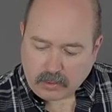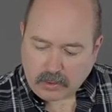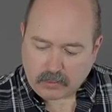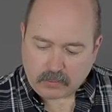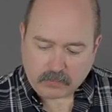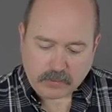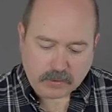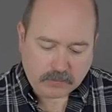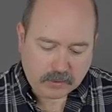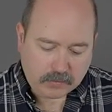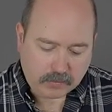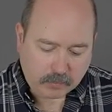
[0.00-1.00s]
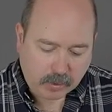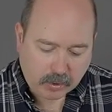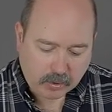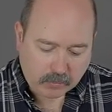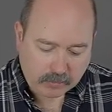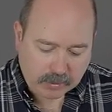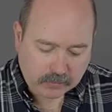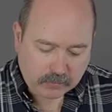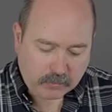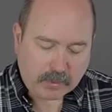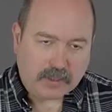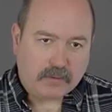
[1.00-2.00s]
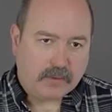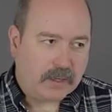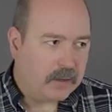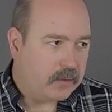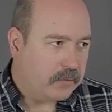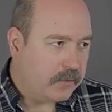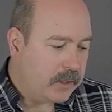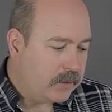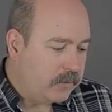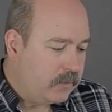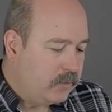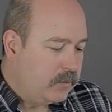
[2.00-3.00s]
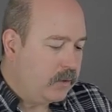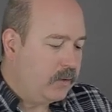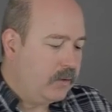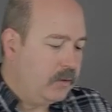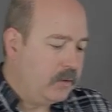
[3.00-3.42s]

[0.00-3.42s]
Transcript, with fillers: Here's a very, very small mixer by Sound Devices.